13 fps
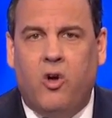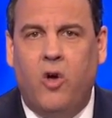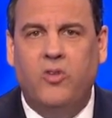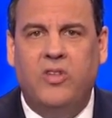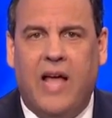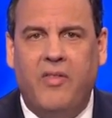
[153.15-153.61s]

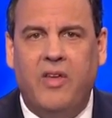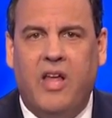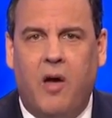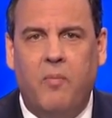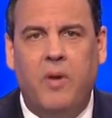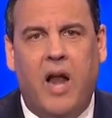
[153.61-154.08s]
close
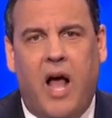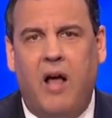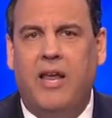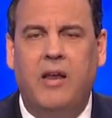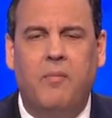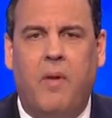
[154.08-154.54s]
down the government.
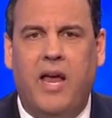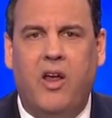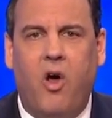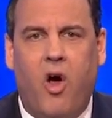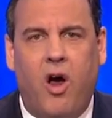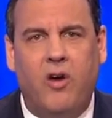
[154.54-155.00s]
I'll get in
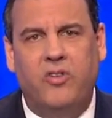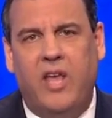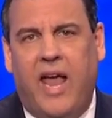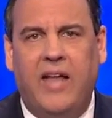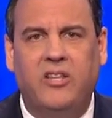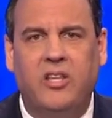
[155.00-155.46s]
my
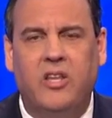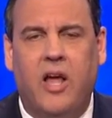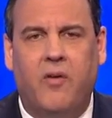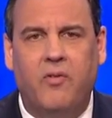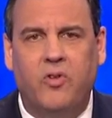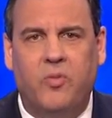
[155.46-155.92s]
cars, head to
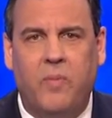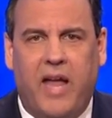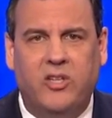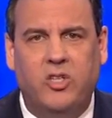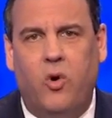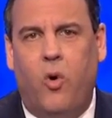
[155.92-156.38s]
the
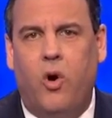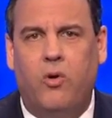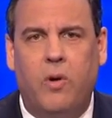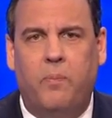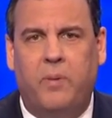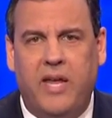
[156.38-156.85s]
governor's mansion,
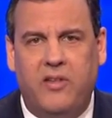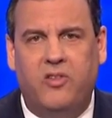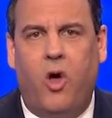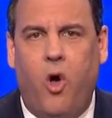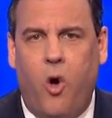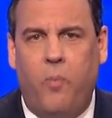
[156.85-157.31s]
order a
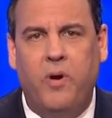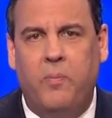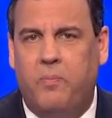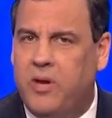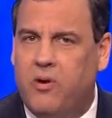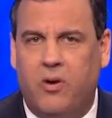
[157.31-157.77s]
pizza,
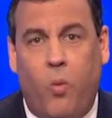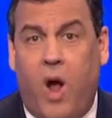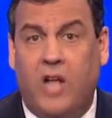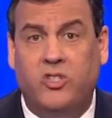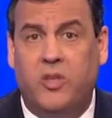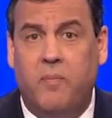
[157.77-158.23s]
open a beer,
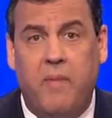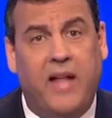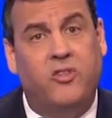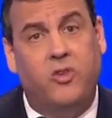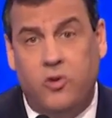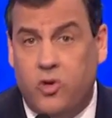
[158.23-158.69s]
and watch the
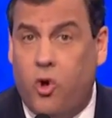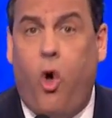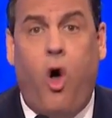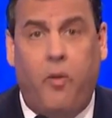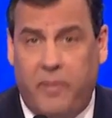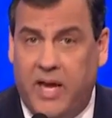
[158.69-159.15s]
Mets. You can
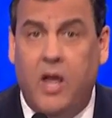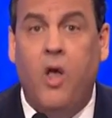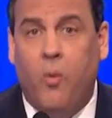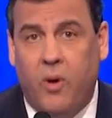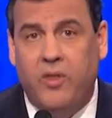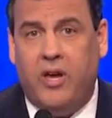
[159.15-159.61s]
call
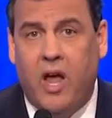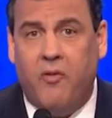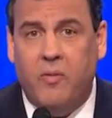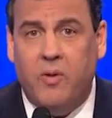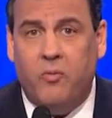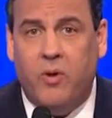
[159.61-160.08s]
me when the
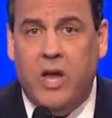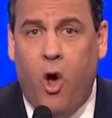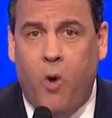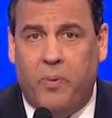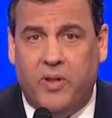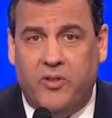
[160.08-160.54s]
government
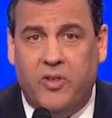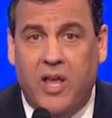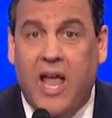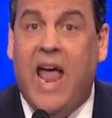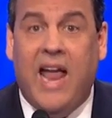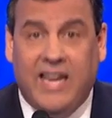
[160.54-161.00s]

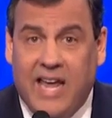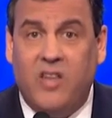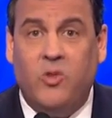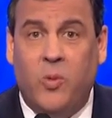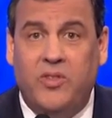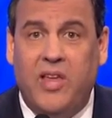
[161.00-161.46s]
reopens. And
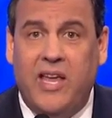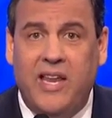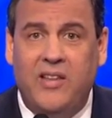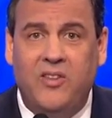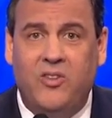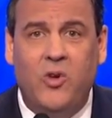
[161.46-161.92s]
guess what
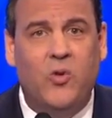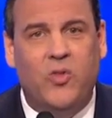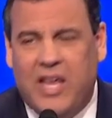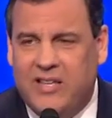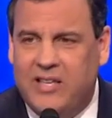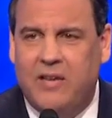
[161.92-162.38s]
they didn't
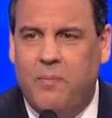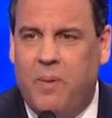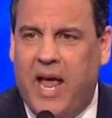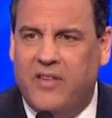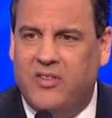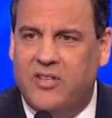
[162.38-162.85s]
do? They
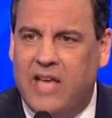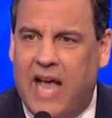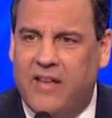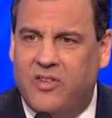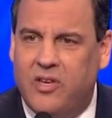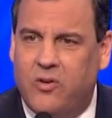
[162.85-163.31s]
didn't pass a
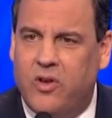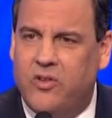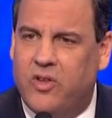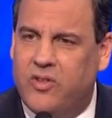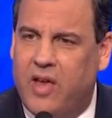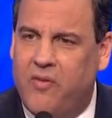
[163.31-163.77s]
tax
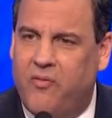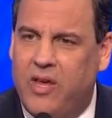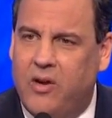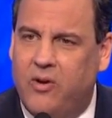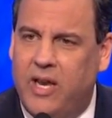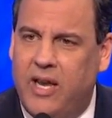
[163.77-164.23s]
increase because I
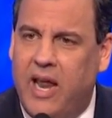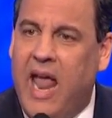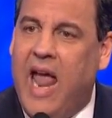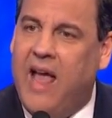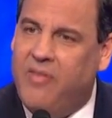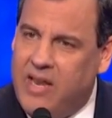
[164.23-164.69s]
vetoed it,
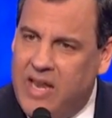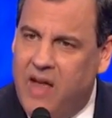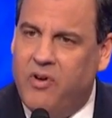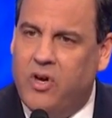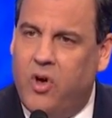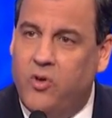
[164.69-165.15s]
and they
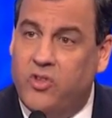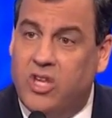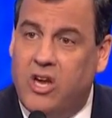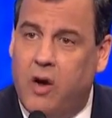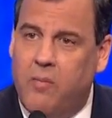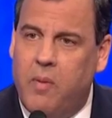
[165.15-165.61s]
never
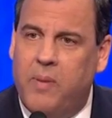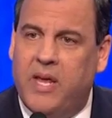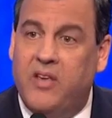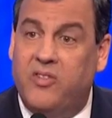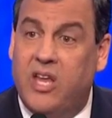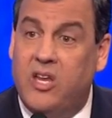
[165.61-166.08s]
closed the
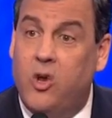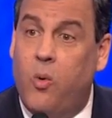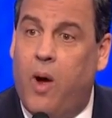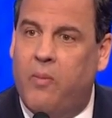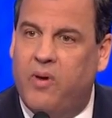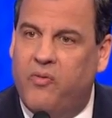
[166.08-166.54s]
government because they
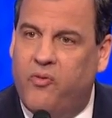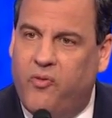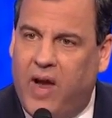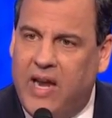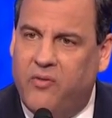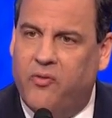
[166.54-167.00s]
knew I would
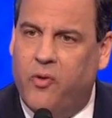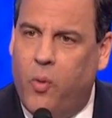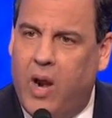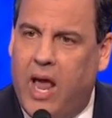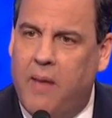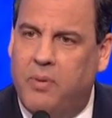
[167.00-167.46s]
fight
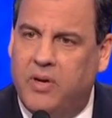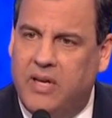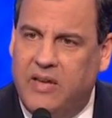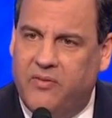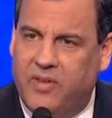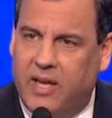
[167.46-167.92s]
for what I
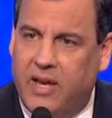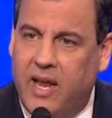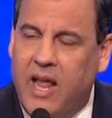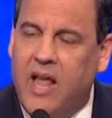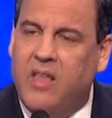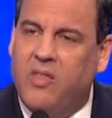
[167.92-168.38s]
believed
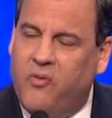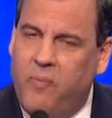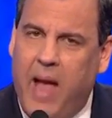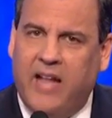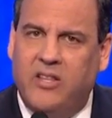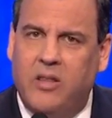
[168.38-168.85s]
in.
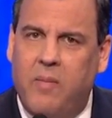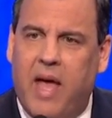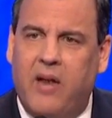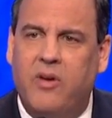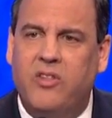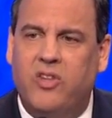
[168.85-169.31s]
The fact of
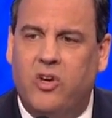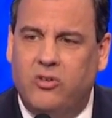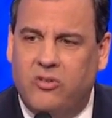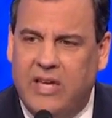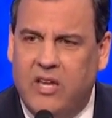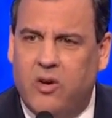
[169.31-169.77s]
the matter is
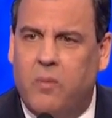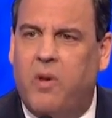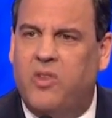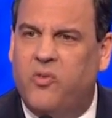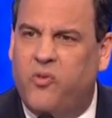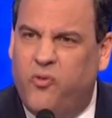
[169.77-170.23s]
a
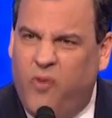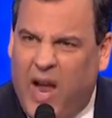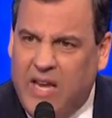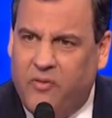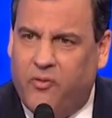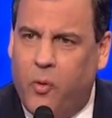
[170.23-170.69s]
leader must
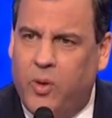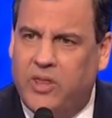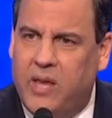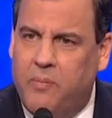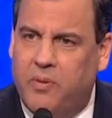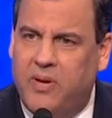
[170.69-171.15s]
fight for
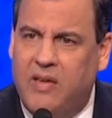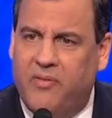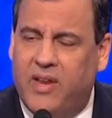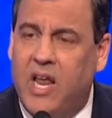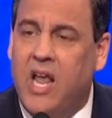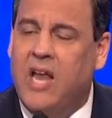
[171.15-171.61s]
what they
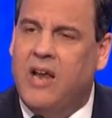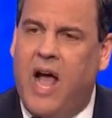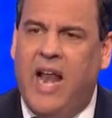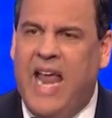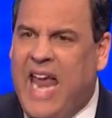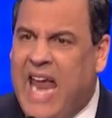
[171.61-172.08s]
believe in,
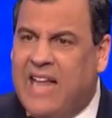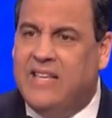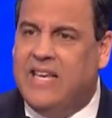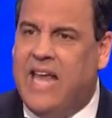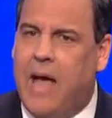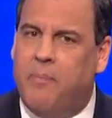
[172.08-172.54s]
not
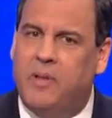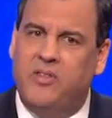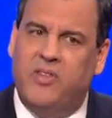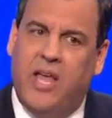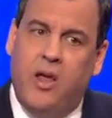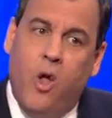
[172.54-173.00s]

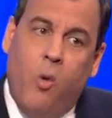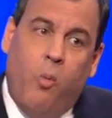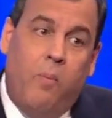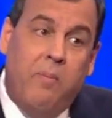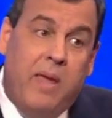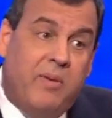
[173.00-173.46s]
handicap it and say,
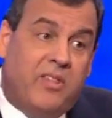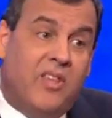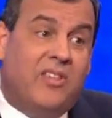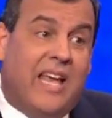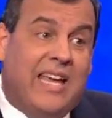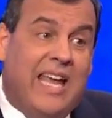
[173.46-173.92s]
well,
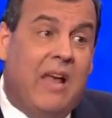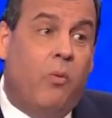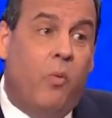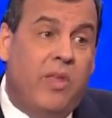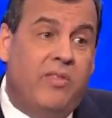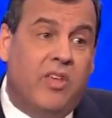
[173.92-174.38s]
maybe since I
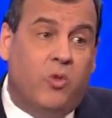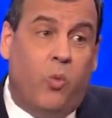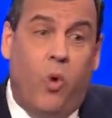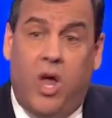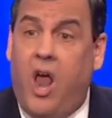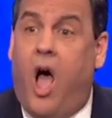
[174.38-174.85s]
can't win
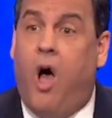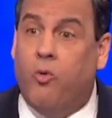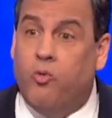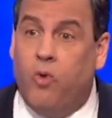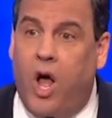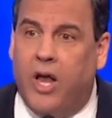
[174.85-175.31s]
this one,
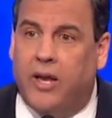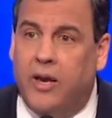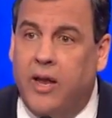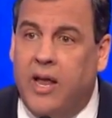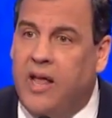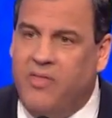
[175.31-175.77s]
I'll
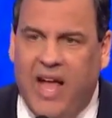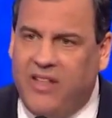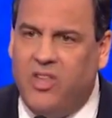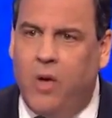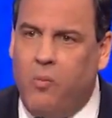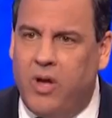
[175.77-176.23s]
run.
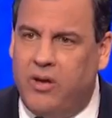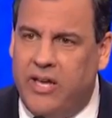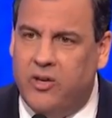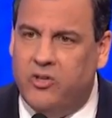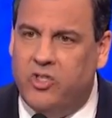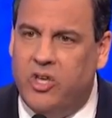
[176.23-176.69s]
That's not
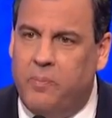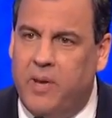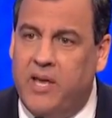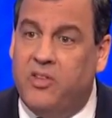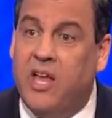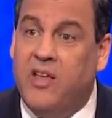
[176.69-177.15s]
what
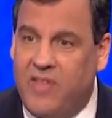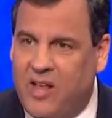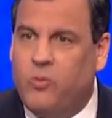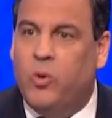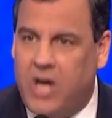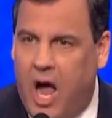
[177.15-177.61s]
leadership is.
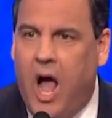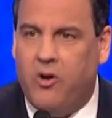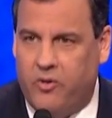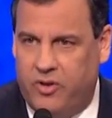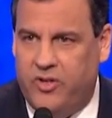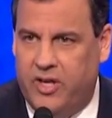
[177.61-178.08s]
That's what
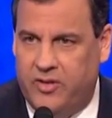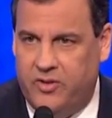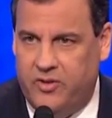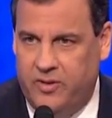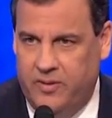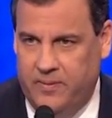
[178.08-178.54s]
Congress
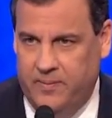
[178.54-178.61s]
is.